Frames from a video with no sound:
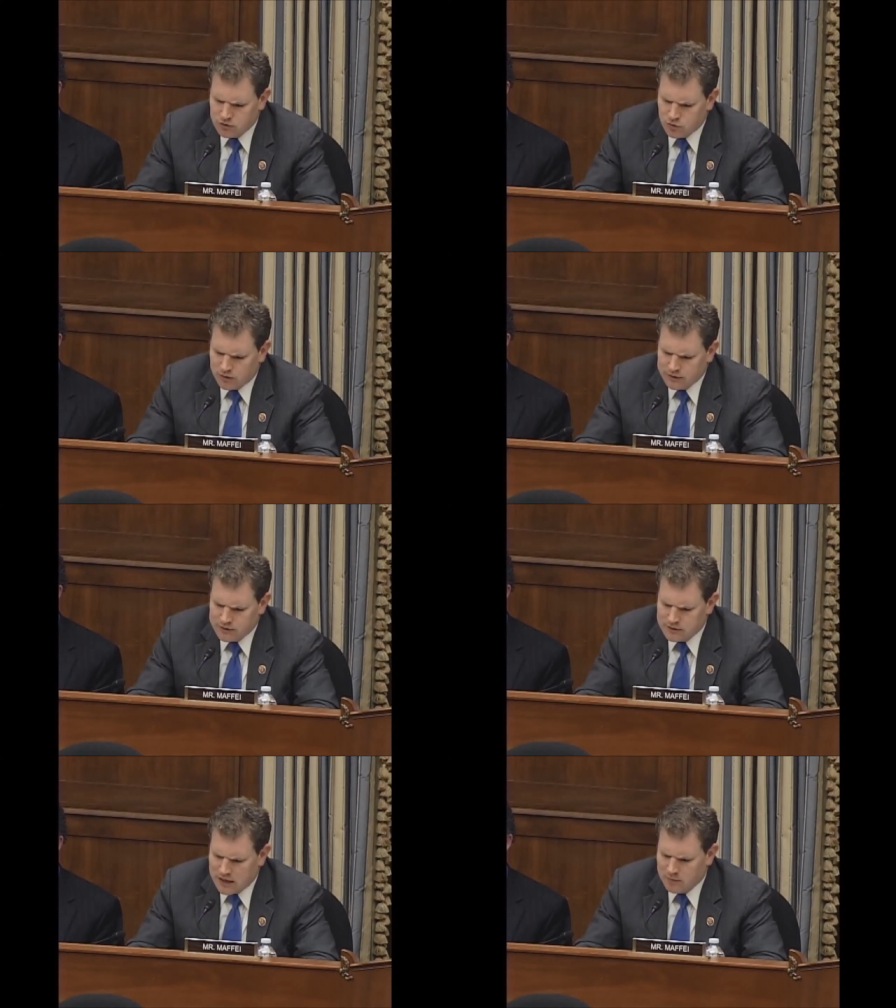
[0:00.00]
truly
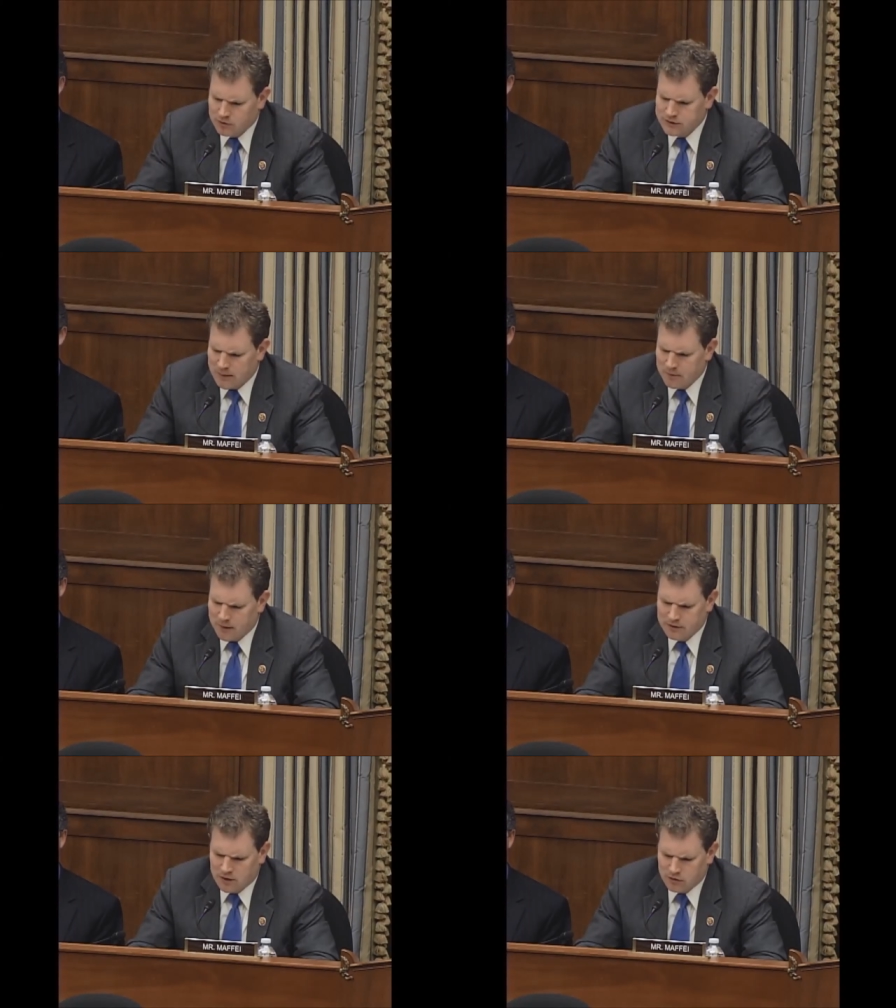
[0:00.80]
sustainable salmon
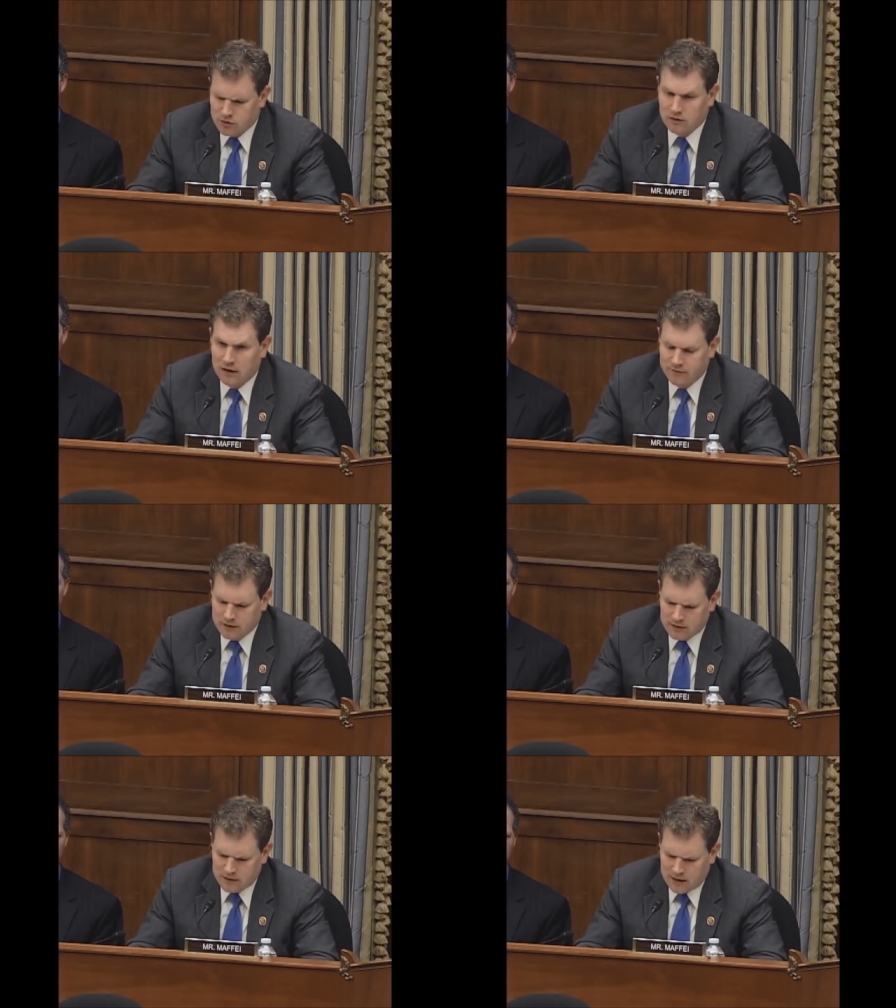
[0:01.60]
based culture left
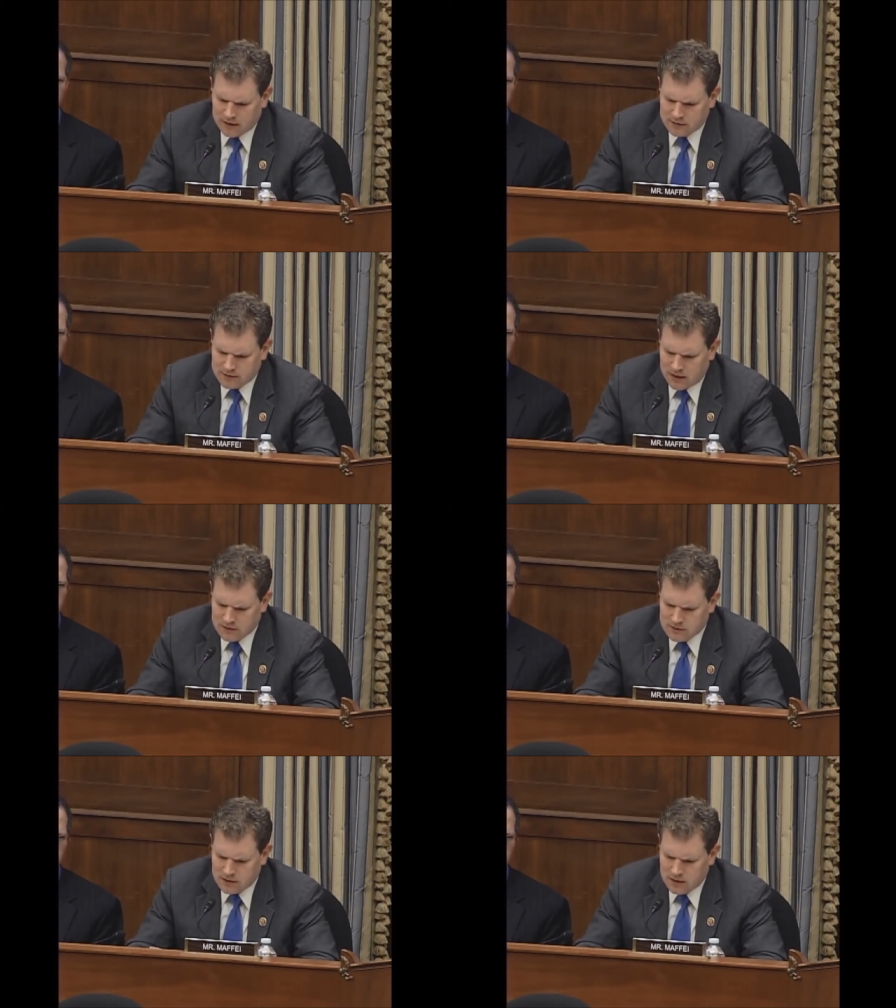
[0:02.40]
in the United
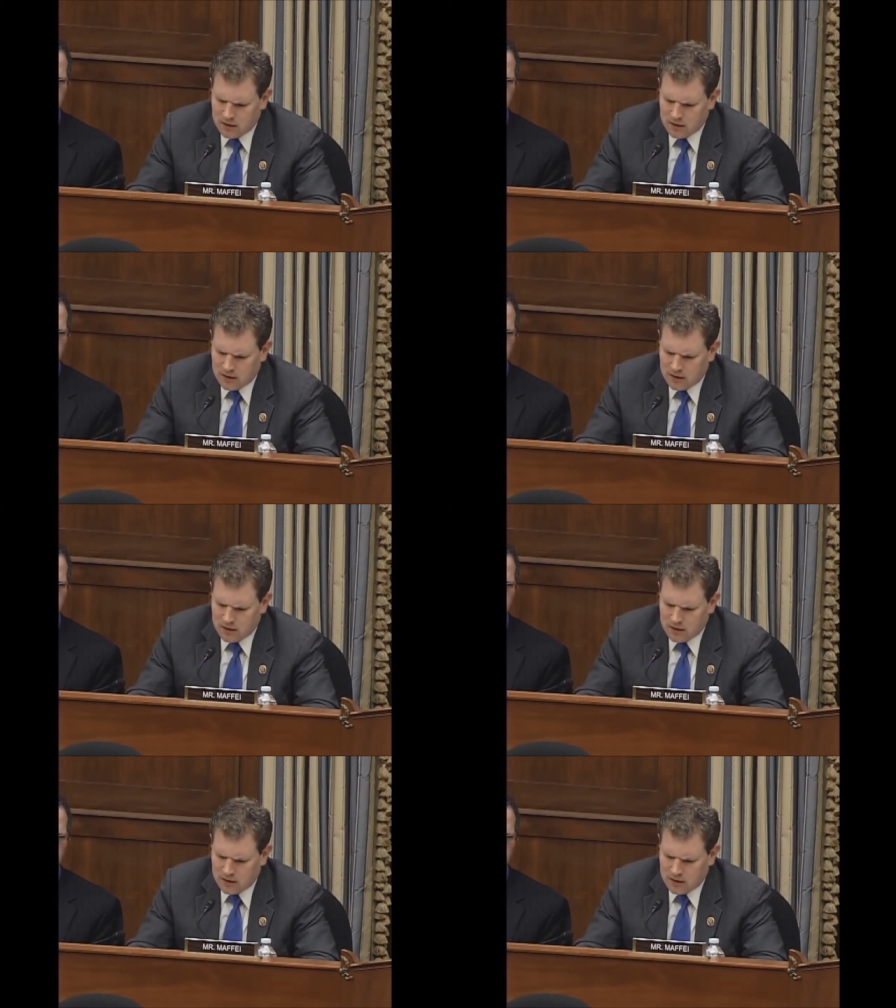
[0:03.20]
States.